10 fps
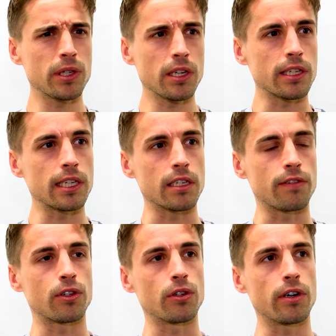started the season
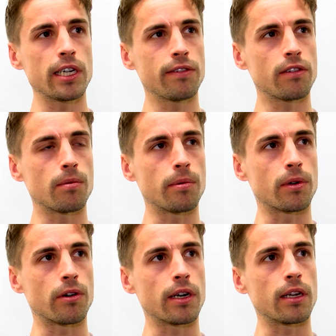off too great, if I remember
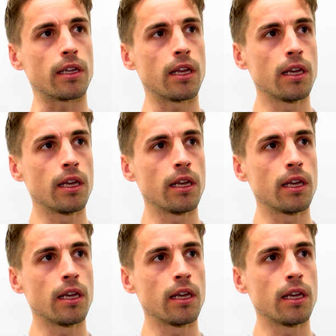correctly.